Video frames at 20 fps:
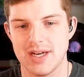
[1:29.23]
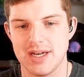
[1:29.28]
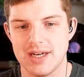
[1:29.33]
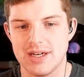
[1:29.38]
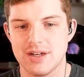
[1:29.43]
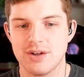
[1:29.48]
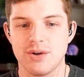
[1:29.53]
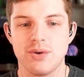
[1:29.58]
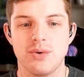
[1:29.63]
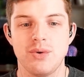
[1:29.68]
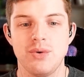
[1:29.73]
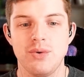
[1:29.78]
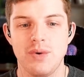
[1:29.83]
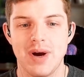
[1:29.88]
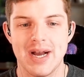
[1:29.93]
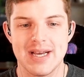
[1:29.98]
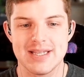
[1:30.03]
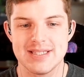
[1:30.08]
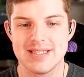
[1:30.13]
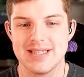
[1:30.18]
who
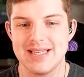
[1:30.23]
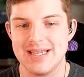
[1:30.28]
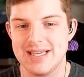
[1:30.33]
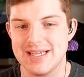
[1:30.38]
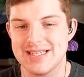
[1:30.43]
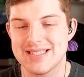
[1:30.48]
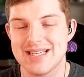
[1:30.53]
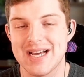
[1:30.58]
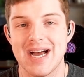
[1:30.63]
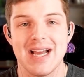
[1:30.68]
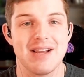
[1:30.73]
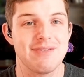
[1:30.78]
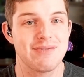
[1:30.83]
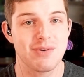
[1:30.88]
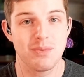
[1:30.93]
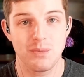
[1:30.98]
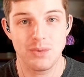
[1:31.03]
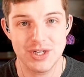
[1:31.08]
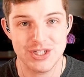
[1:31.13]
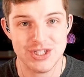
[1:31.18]
has the die for
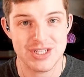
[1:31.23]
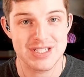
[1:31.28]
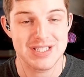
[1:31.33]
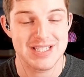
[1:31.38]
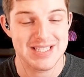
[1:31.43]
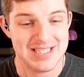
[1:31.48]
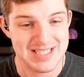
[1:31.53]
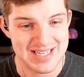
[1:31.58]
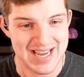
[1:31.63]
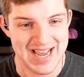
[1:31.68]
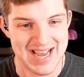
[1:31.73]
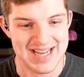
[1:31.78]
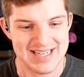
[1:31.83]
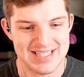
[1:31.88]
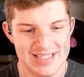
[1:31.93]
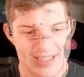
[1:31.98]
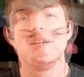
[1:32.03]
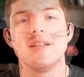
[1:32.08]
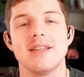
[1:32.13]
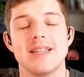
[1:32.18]
which stat.